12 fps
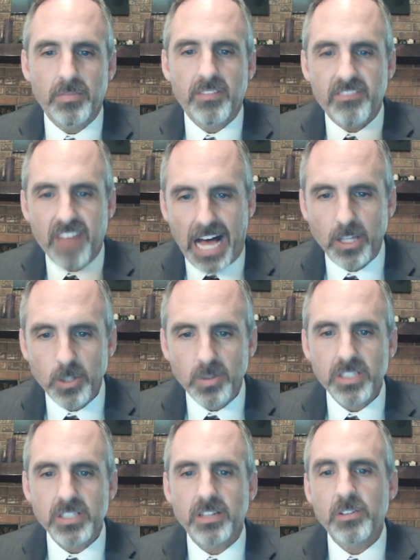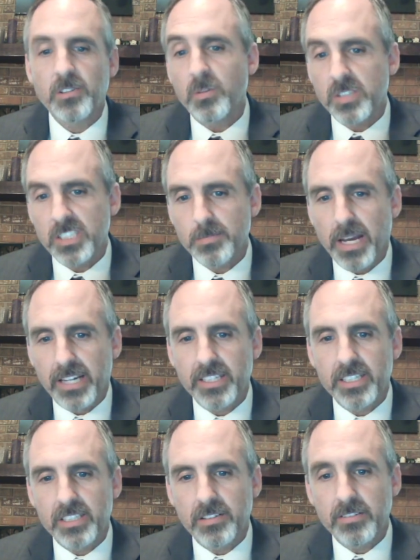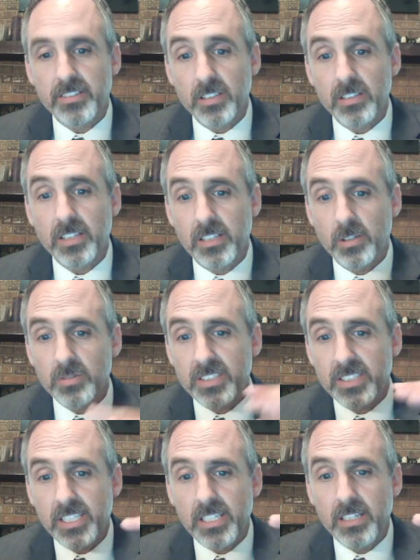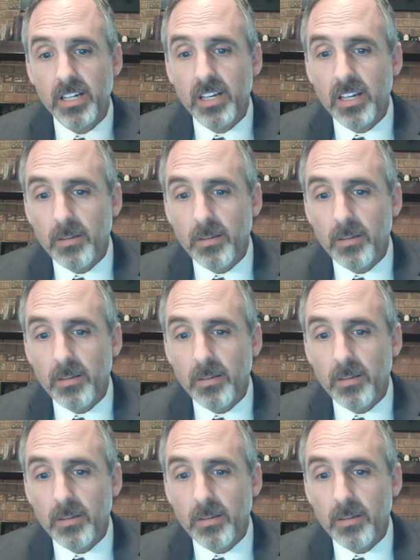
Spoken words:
that value each other, that respect each other, that don't see